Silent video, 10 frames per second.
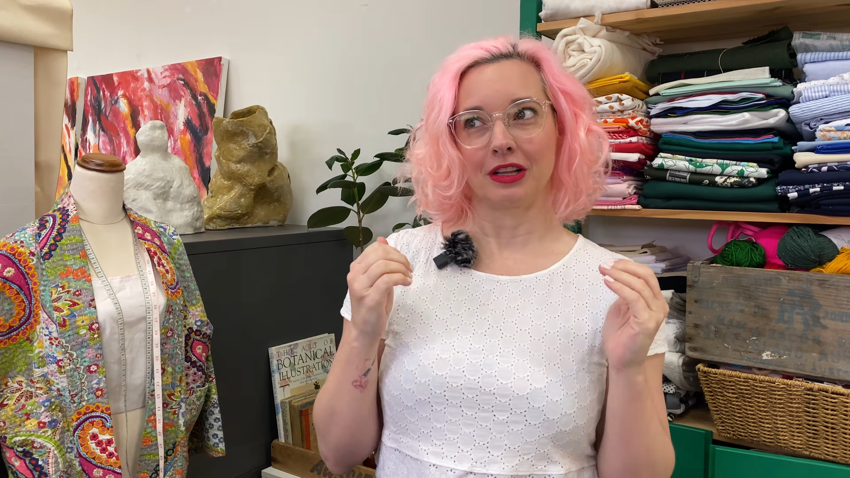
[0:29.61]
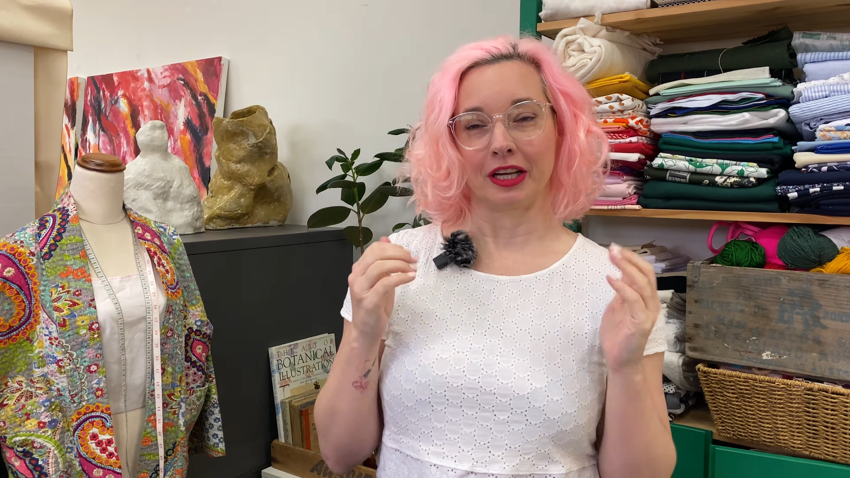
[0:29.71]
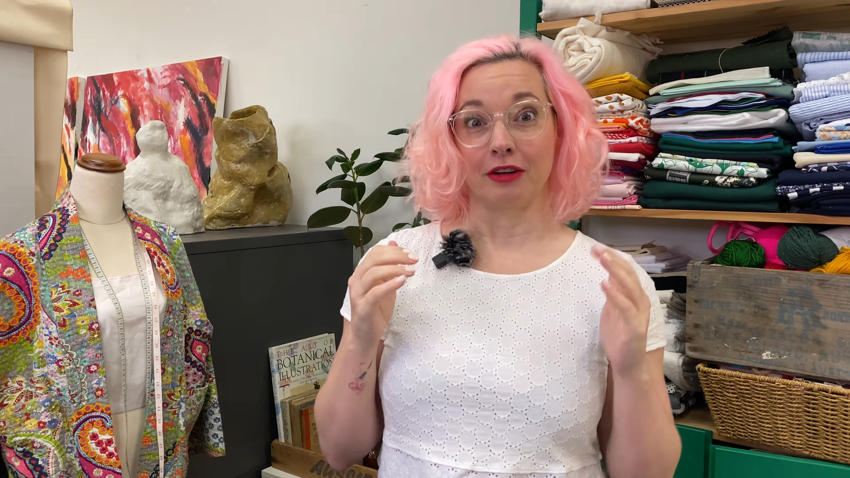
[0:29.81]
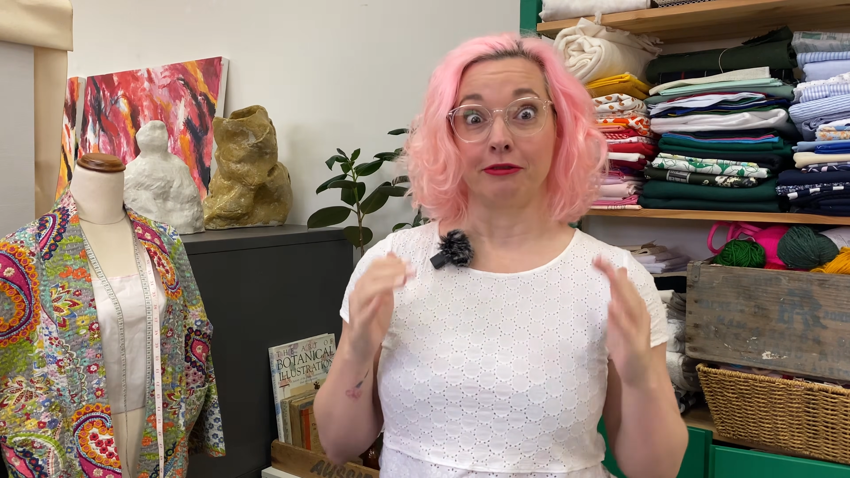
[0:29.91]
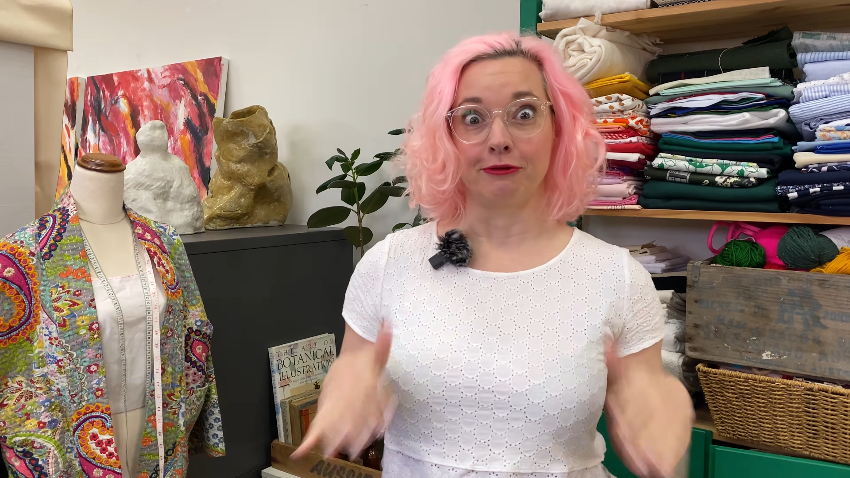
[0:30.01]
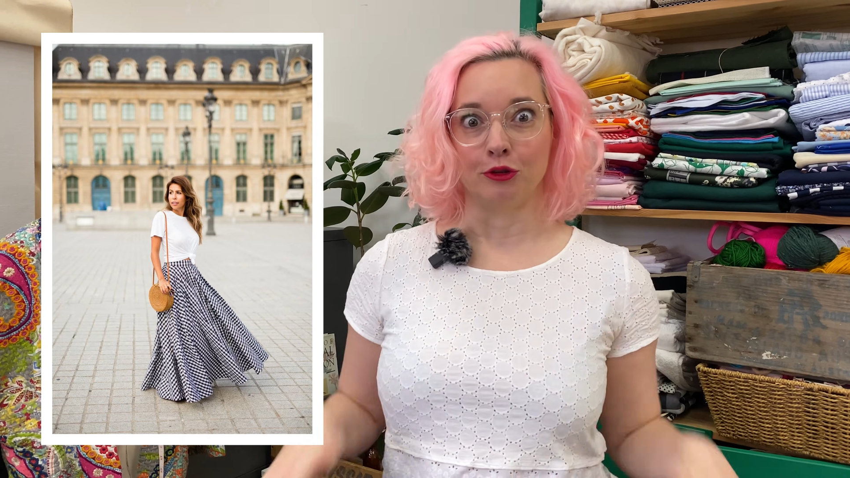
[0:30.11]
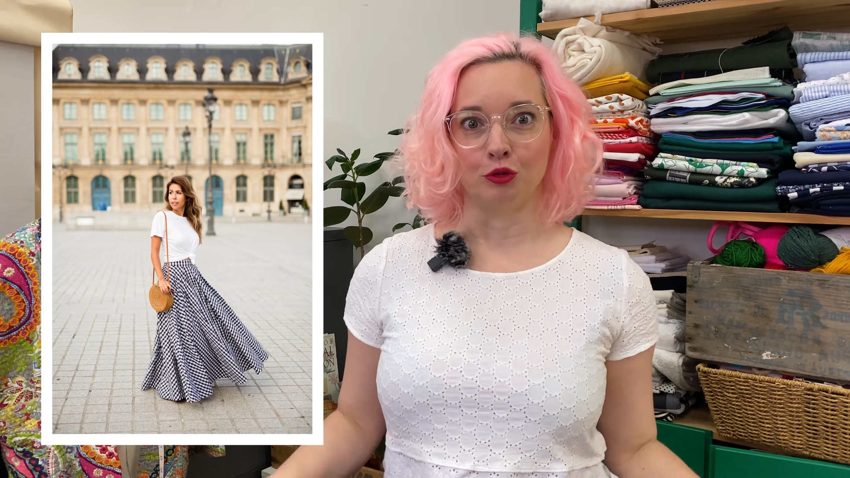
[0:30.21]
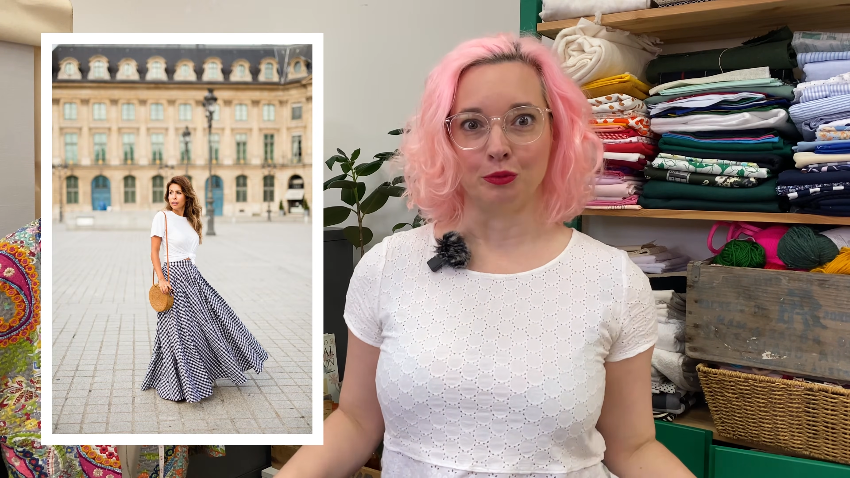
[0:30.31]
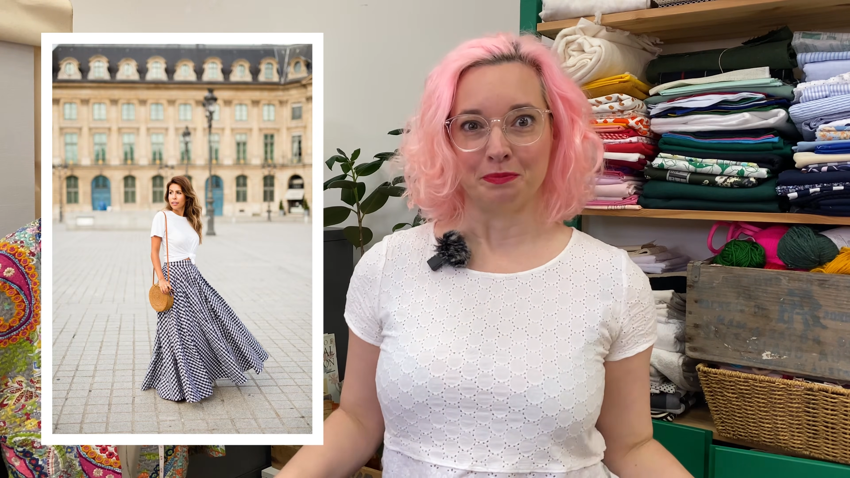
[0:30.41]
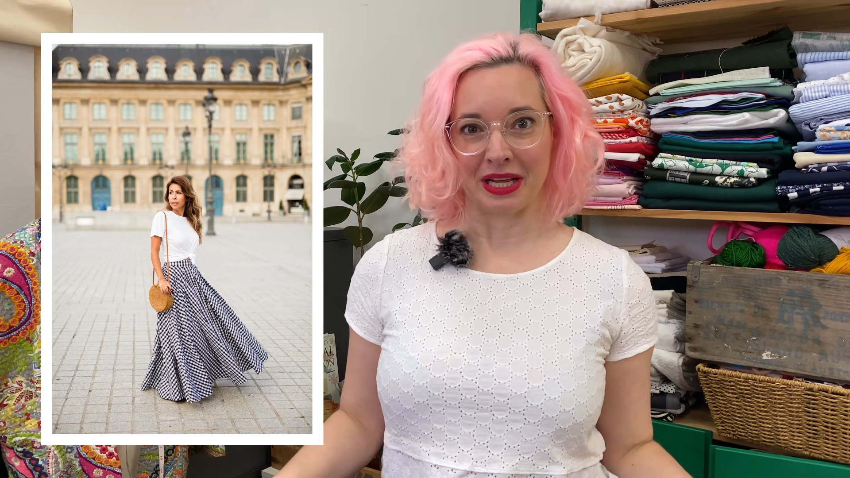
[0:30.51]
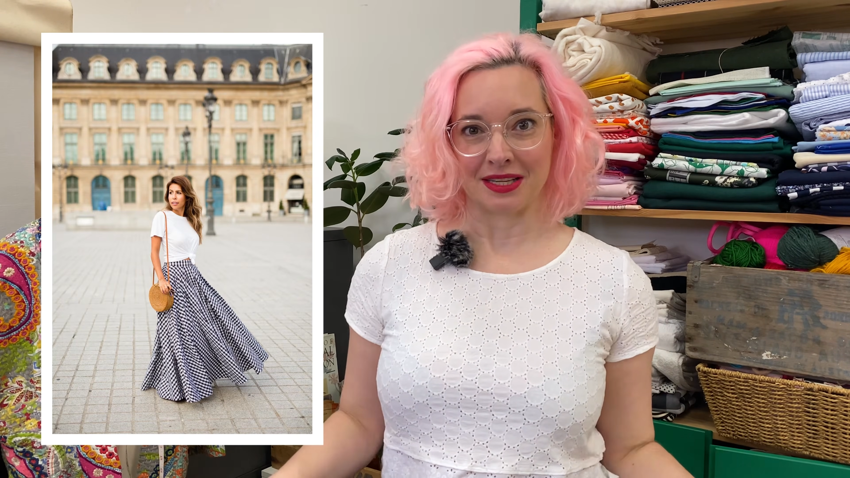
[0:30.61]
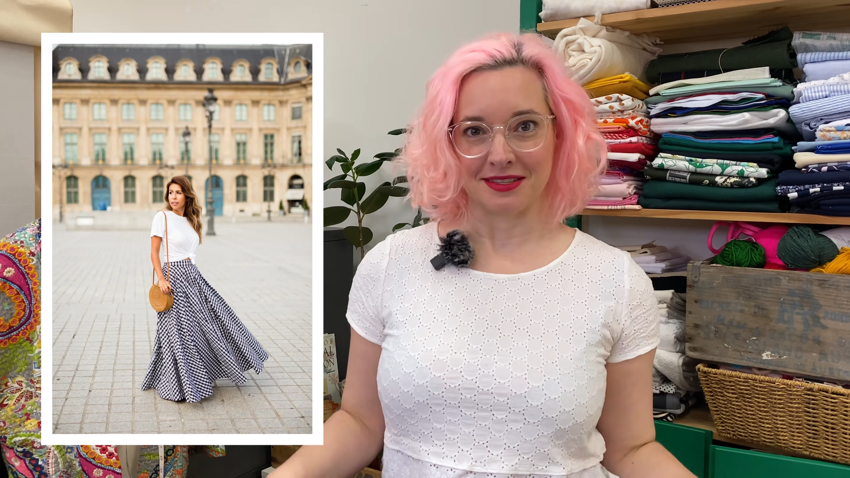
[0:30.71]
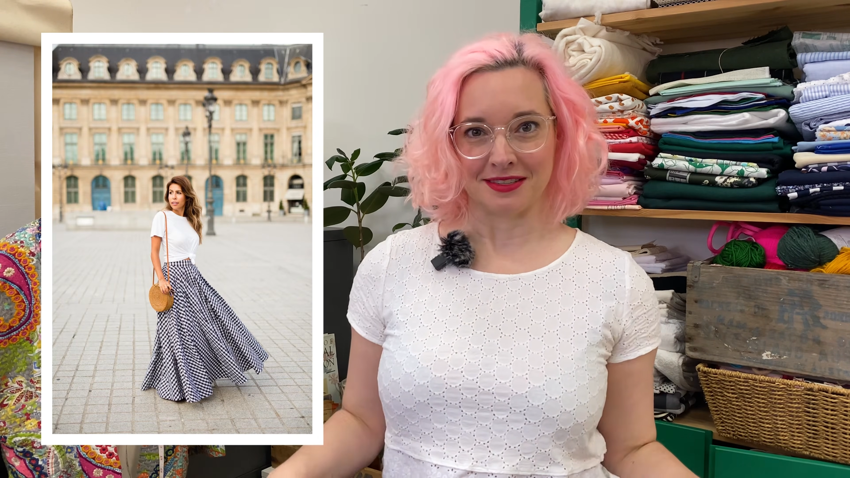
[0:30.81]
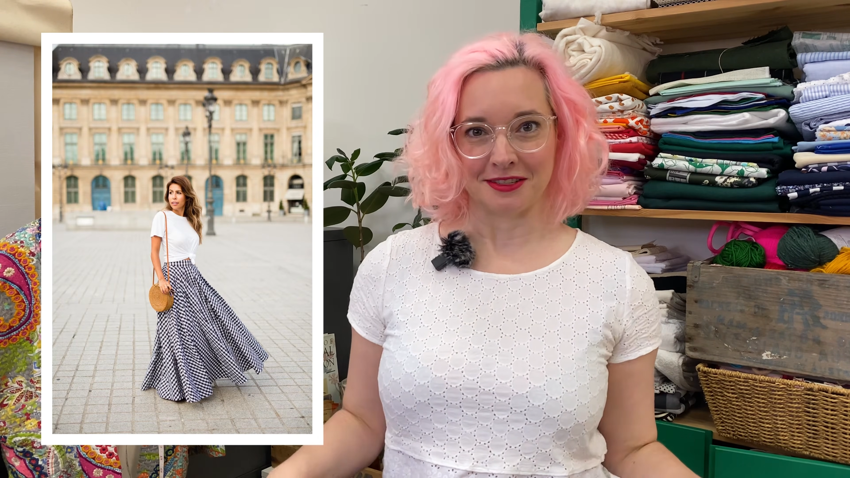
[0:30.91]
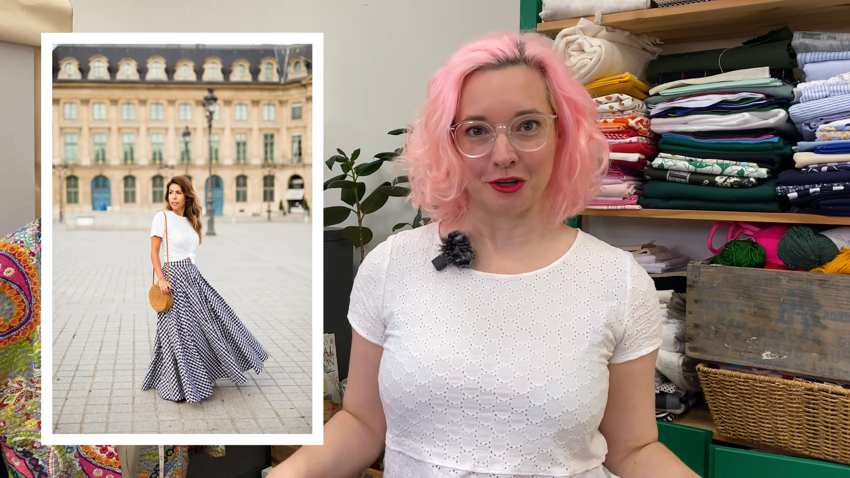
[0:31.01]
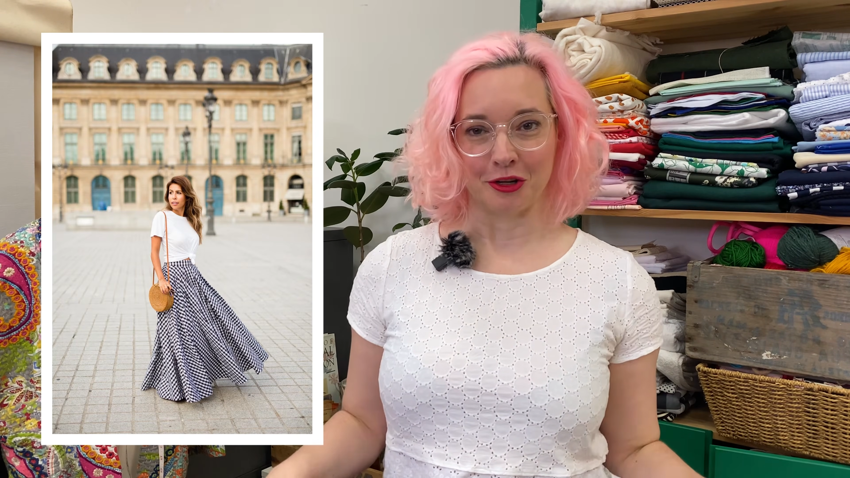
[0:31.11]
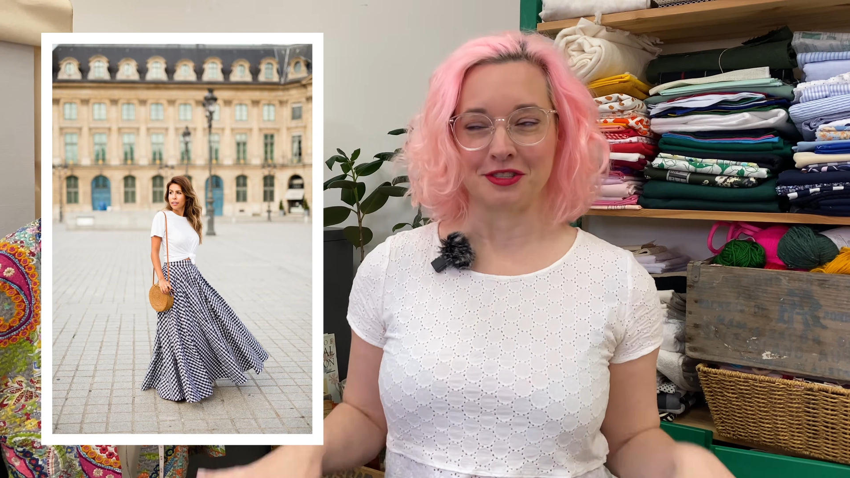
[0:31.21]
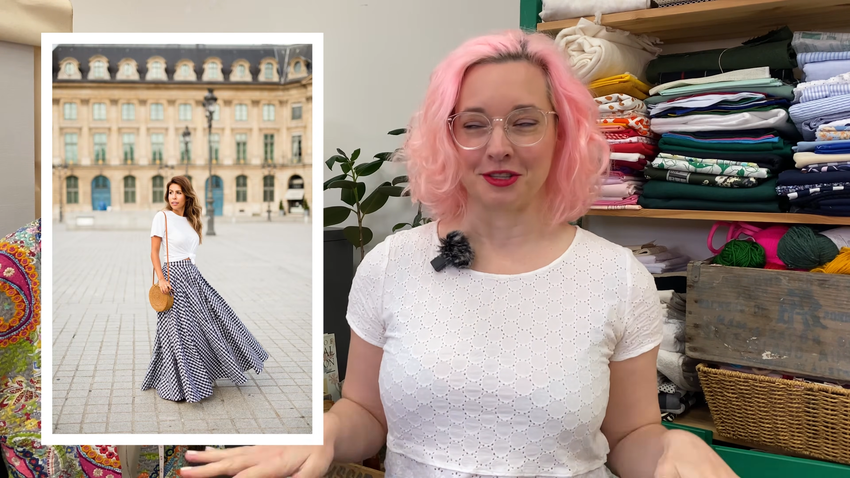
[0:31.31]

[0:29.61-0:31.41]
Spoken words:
like a full maxi skirt.